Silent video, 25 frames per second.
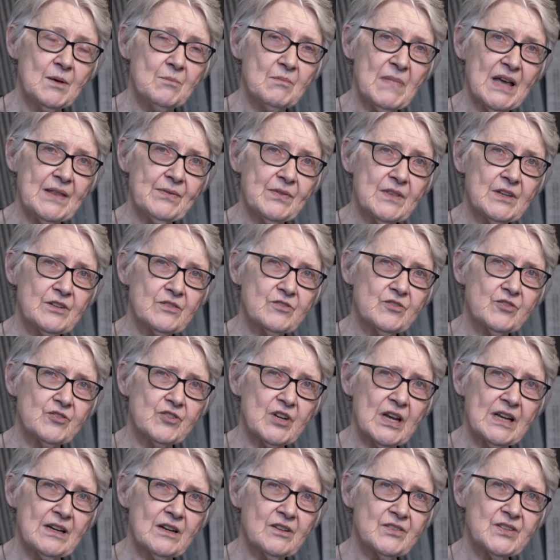meant that
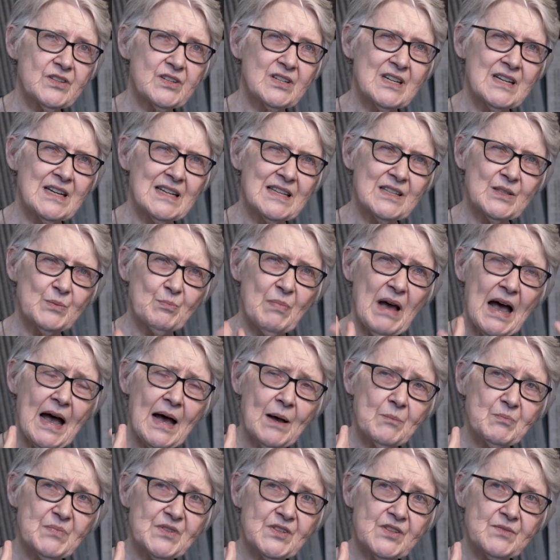Jane Austen is
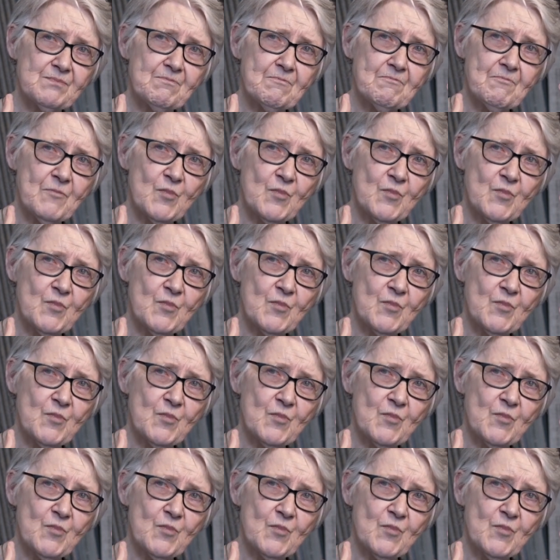perhaps